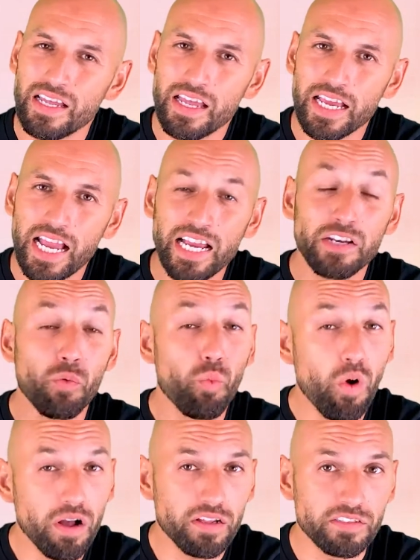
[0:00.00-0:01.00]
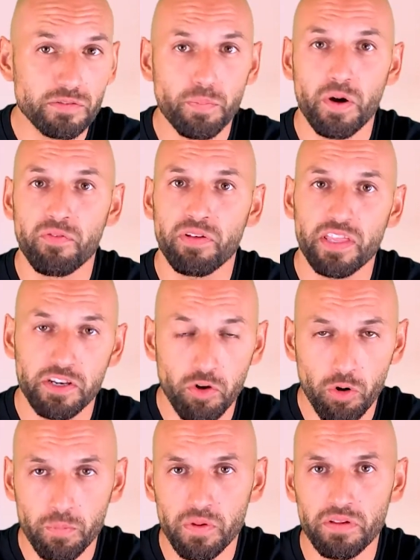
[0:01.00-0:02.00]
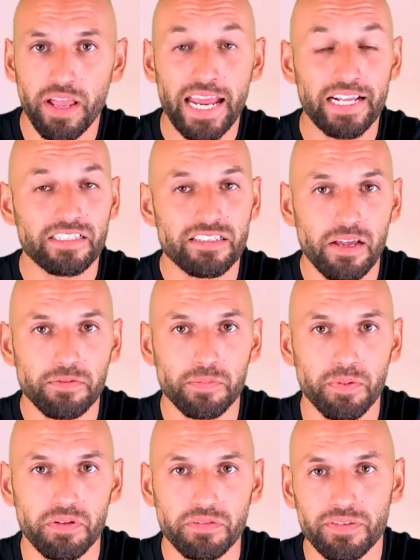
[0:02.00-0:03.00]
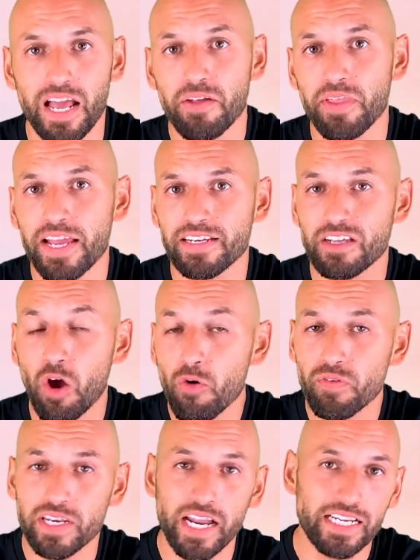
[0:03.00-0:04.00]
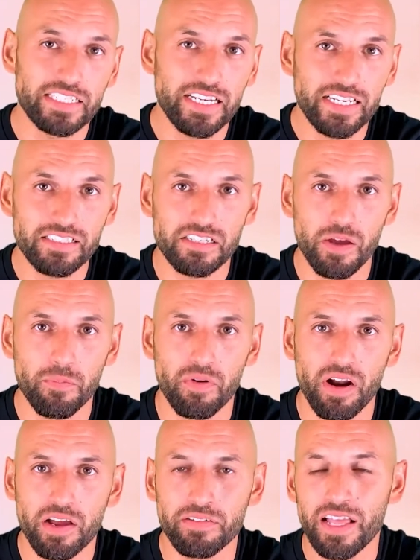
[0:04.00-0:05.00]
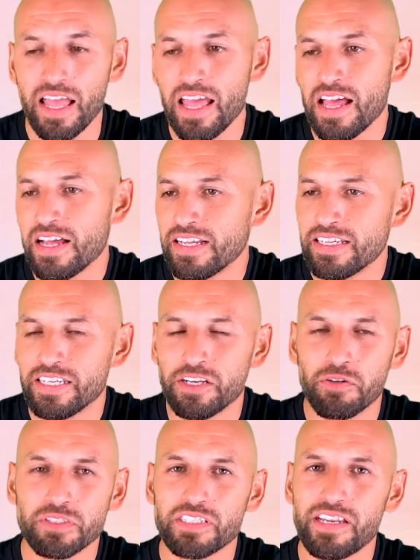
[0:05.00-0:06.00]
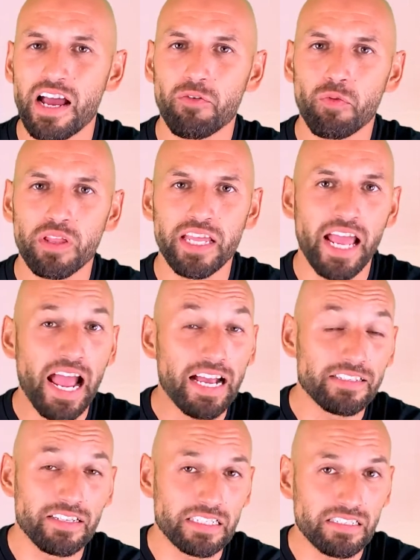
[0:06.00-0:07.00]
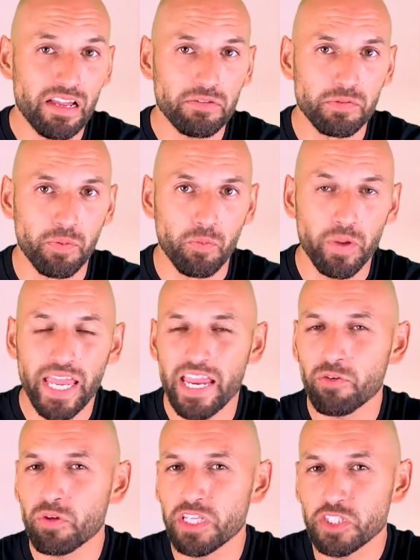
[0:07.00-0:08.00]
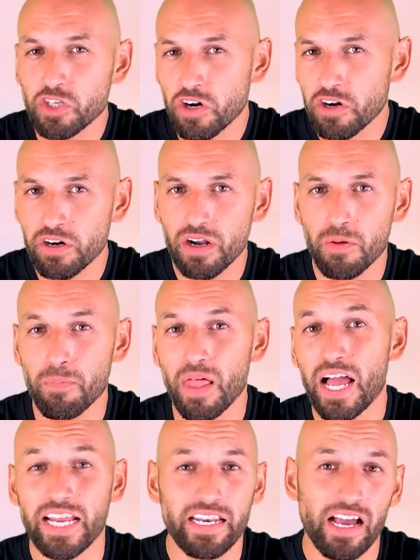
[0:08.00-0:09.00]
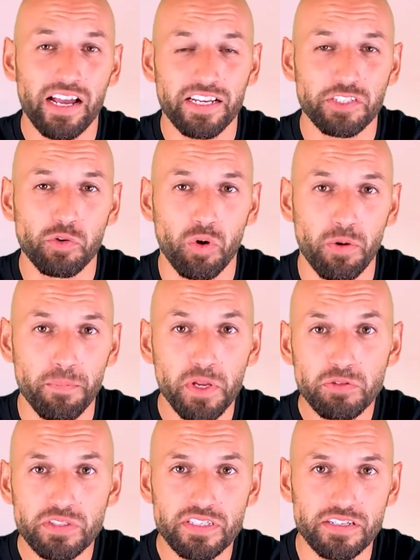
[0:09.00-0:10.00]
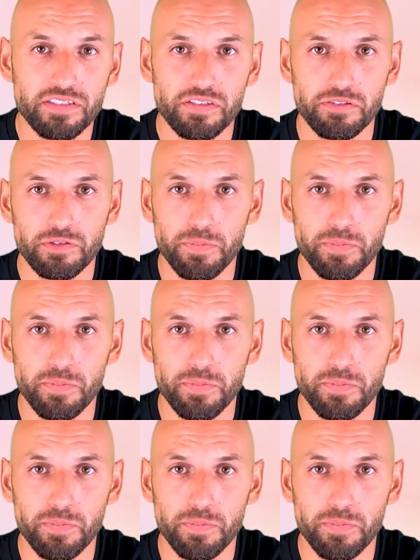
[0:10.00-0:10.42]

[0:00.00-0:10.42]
it kind of was perfectly normal and acceptable. Now that COVID 19 has come around, you know, it's not really as acceptable. We can't really turn a blind eye to our immune systems